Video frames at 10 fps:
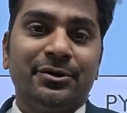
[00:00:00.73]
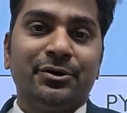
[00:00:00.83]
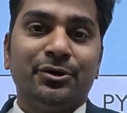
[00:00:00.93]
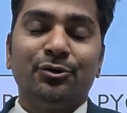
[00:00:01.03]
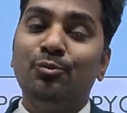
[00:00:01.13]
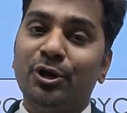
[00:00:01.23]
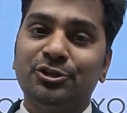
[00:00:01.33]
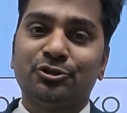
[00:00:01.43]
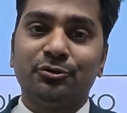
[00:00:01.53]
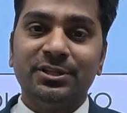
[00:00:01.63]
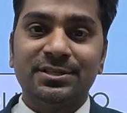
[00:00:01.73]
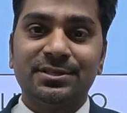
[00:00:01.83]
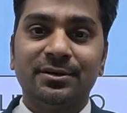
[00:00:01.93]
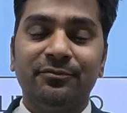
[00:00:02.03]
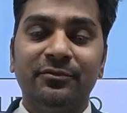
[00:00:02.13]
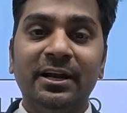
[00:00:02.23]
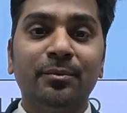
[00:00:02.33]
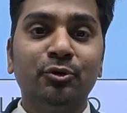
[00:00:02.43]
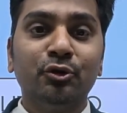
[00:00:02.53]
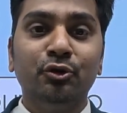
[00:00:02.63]
Good morning, students. Welcome
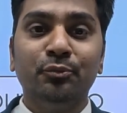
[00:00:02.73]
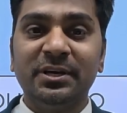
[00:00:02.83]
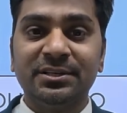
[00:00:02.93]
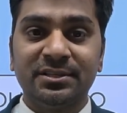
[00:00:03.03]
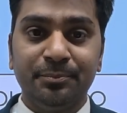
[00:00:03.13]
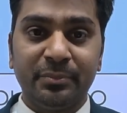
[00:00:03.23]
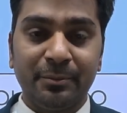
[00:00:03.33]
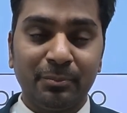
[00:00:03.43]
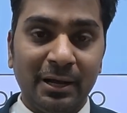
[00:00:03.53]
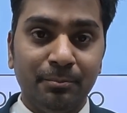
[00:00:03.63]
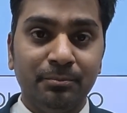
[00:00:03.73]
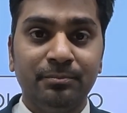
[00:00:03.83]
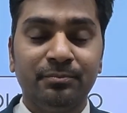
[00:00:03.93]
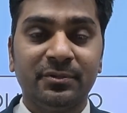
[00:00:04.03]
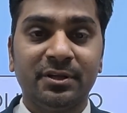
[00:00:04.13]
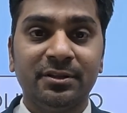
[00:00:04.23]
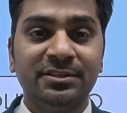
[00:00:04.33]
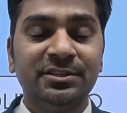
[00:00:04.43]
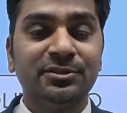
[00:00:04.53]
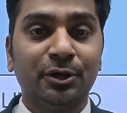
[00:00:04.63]
to UPSC Preplab. This
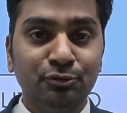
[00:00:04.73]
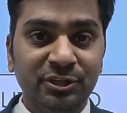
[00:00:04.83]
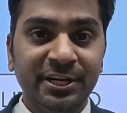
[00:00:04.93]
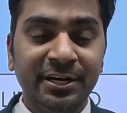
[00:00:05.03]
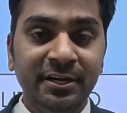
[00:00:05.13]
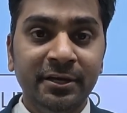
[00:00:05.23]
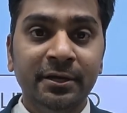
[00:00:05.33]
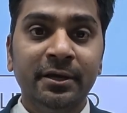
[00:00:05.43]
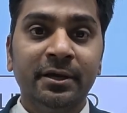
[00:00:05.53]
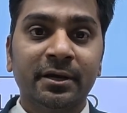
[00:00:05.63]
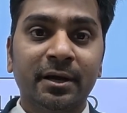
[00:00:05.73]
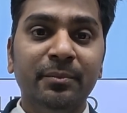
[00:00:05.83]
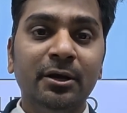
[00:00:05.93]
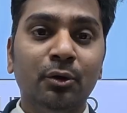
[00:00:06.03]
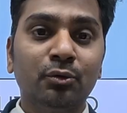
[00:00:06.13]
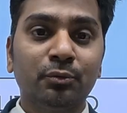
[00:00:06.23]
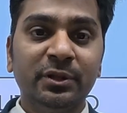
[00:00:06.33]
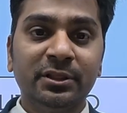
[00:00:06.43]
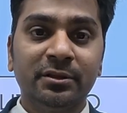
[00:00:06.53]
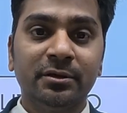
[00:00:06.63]
is Dhanunjay Reddy coming out
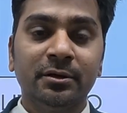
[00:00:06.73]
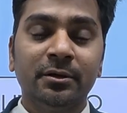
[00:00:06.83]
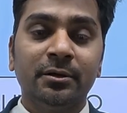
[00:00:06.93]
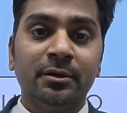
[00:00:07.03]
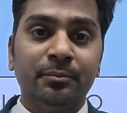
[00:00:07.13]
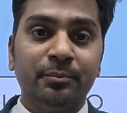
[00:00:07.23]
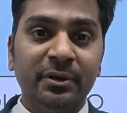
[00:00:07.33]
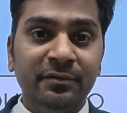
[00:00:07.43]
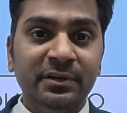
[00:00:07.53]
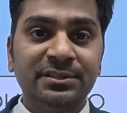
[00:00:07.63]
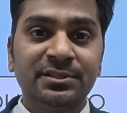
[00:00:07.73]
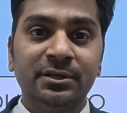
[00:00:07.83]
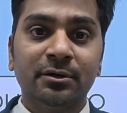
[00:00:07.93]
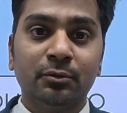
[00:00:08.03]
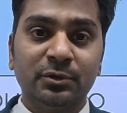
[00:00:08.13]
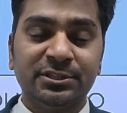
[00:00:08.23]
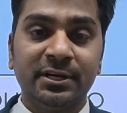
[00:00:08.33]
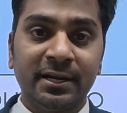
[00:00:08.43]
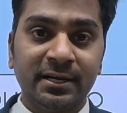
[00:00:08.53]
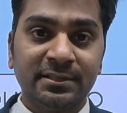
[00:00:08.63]
with previous year question
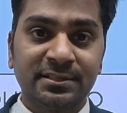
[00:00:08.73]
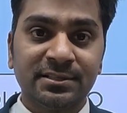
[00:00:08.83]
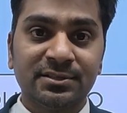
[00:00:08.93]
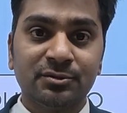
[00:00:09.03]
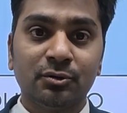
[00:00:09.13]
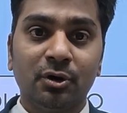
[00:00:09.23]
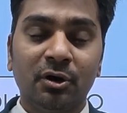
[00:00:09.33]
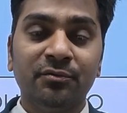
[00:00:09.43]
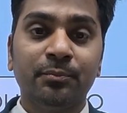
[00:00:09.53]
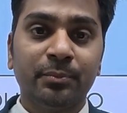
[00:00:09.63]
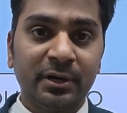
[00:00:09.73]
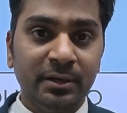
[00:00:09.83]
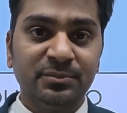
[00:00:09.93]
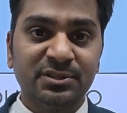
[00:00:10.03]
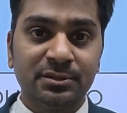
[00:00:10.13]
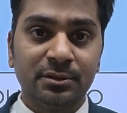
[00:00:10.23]
analysis of prelims